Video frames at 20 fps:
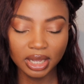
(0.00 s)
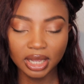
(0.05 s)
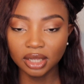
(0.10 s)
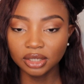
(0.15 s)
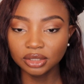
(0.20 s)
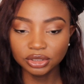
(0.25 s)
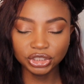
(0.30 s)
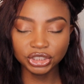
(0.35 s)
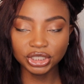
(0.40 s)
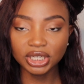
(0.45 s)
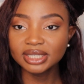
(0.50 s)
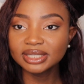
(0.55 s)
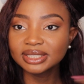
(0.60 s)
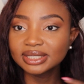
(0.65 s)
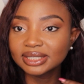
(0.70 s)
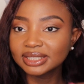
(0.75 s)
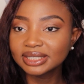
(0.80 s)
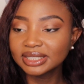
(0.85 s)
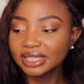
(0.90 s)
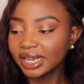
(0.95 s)
I'll
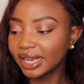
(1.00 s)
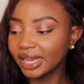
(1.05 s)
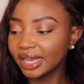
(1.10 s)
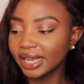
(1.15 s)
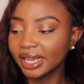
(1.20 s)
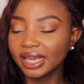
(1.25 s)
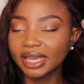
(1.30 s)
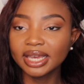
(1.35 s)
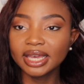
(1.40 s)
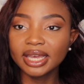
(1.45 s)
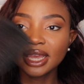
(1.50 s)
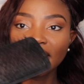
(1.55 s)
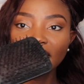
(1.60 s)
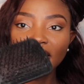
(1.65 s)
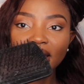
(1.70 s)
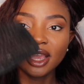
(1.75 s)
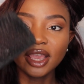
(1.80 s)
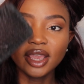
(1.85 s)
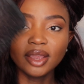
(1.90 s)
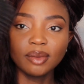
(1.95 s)
just take
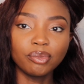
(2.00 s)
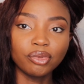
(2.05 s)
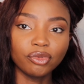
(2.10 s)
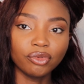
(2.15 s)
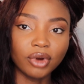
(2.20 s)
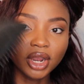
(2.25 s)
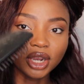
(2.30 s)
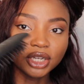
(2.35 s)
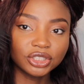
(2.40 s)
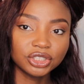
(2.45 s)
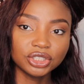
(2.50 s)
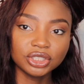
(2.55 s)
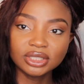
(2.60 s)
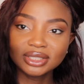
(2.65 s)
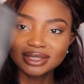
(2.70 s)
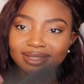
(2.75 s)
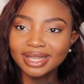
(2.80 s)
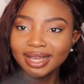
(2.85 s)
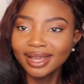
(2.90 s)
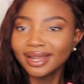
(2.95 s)
a brush,
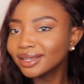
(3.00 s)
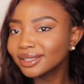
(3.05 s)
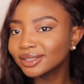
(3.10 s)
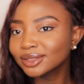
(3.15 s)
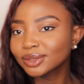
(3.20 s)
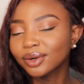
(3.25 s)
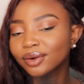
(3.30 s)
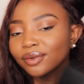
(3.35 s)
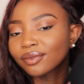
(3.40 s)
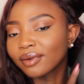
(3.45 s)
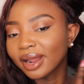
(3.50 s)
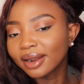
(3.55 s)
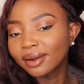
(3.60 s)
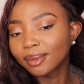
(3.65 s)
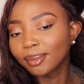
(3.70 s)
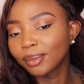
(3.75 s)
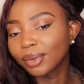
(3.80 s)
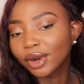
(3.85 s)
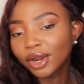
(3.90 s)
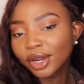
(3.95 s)
just any sort of
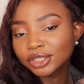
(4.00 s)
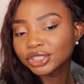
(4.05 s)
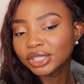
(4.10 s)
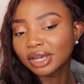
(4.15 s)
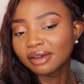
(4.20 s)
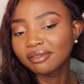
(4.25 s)
random brush.